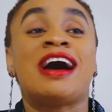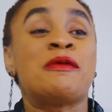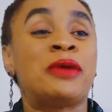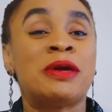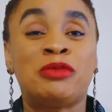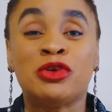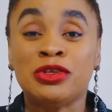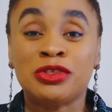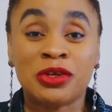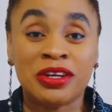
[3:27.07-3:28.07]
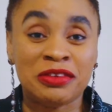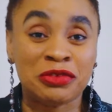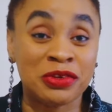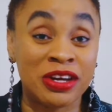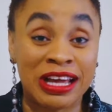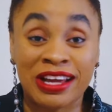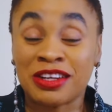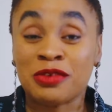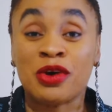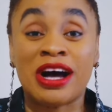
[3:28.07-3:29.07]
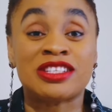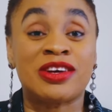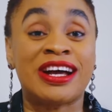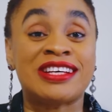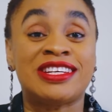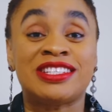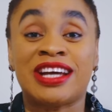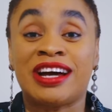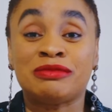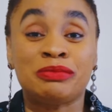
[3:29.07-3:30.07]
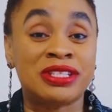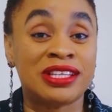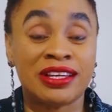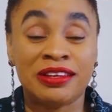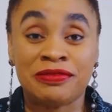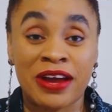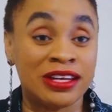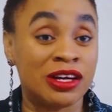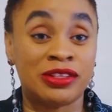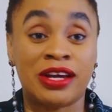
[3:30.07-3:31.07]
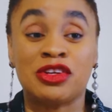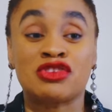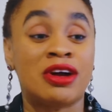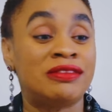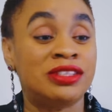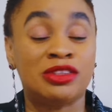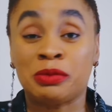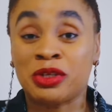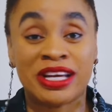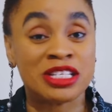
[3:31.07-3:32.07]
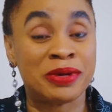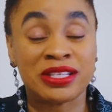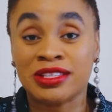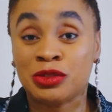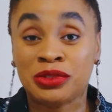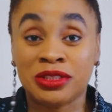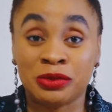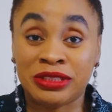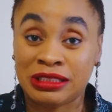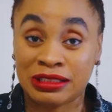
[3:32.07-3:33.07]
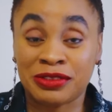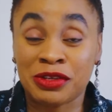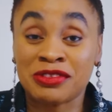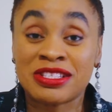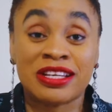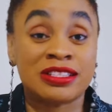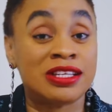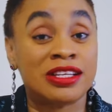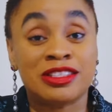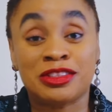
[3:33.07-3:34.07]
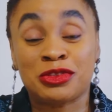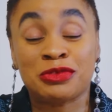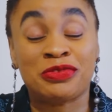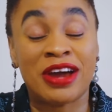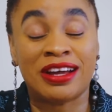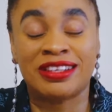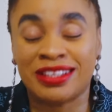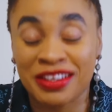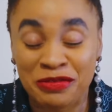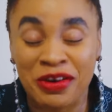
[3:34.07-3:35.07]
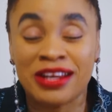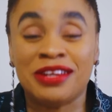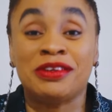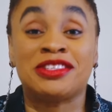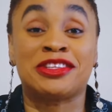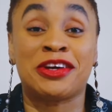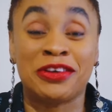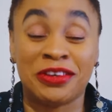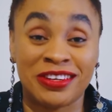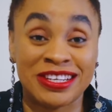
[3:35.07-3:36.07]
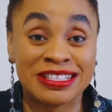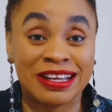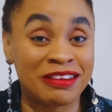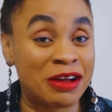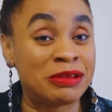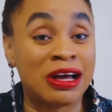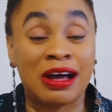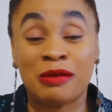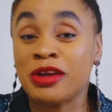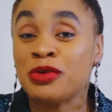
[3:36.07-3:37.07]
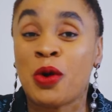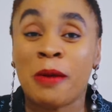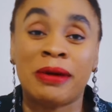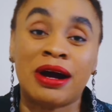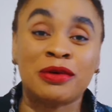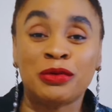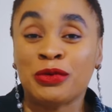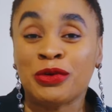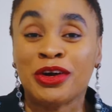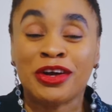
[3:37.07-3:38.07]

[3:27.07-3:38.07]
People you don't even know, like, well, as long as they shall mistakenly find out that you're traveling, or they're expecting goody goody, they'll even text you to find a way to tell you on your Instagram that when you come back, oh,